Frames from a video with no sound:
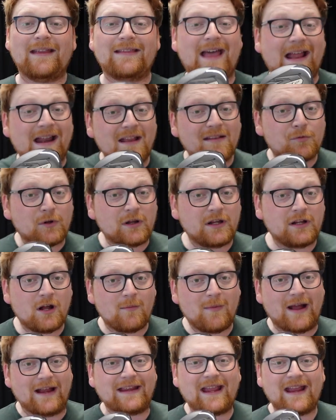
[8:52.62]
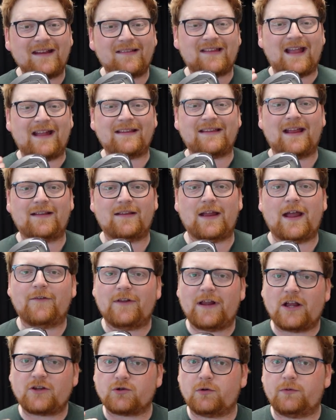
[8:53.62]
That is really not my case. I tend to have a
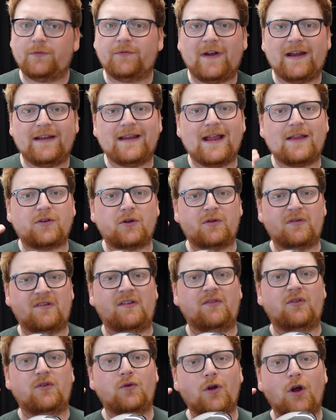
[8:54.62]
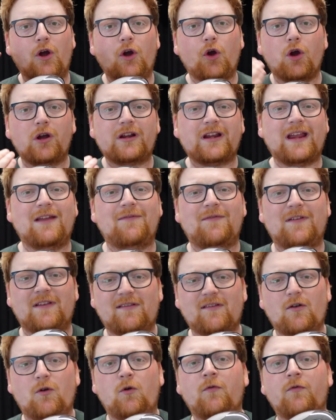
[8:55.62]
natural fade that turns into a hook if
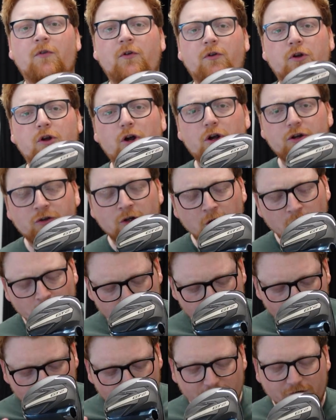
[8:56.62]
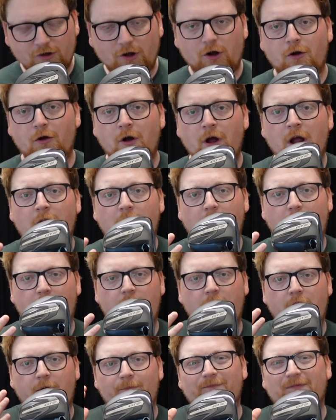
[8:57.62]
it's overcooked. So
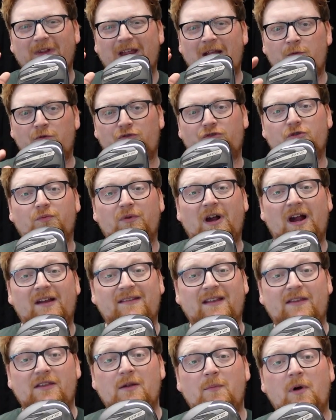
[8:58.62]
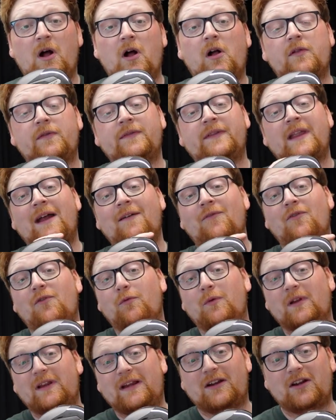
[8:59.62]
I was surprised that the ball never
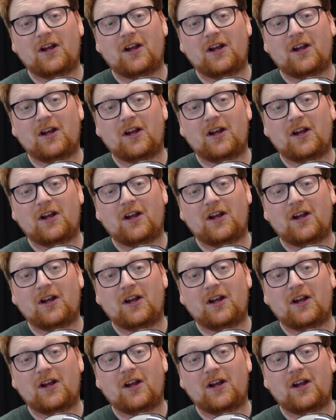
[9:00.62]
really